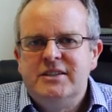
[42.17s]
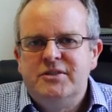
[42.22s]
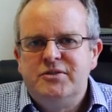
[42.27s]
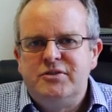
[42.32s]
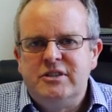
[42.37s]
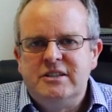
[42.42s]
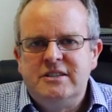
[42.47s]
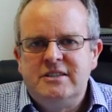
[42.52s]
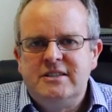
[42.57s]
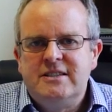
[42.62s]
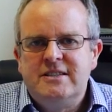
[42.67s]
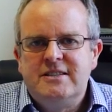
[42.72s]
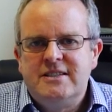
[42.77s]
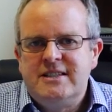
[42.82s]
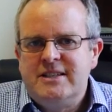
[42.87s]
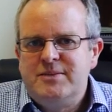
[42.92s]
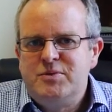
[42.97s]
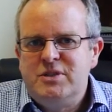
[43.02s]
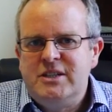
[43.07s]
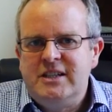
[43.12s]
for instance,
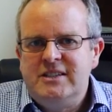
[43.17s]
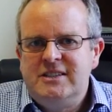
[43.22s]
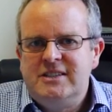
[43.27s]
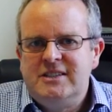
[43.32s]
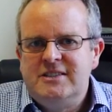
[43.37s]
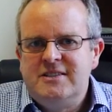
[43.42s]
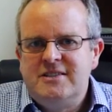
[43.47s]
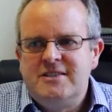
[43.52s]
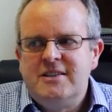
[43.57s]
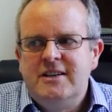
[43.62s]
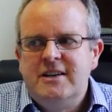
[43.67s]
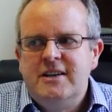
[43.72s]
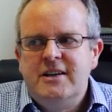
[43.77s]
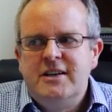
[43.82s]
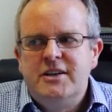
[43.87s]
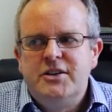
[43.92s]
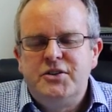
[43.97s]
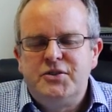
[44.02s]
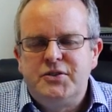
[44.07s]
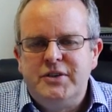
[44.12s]
subsections
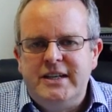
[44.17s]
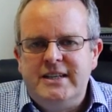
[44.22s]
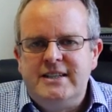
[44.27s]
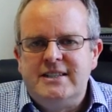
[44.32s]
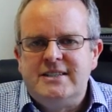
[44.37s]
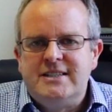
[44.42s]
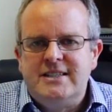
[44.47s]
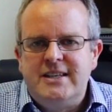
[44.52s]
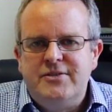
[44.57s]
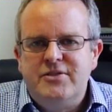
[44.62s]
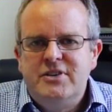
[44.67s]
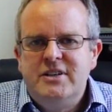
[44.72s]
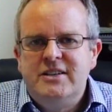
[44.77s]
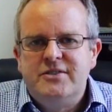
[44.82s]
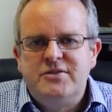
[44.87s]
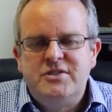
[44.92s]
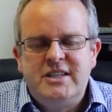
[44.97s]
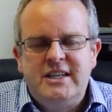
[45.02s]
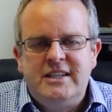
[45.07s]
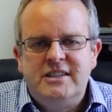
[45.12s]
3 to 7
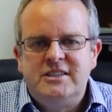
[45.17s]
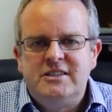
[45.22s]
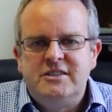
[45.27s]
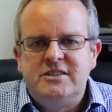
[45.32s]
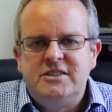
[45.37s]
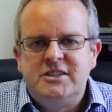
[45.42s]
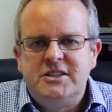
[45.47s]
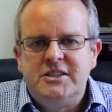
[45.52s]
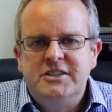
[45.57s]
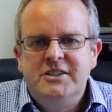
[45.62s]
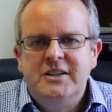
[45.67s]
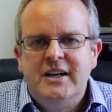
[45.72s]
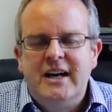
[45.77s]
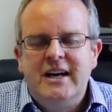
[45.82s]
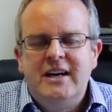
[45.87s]
of section 2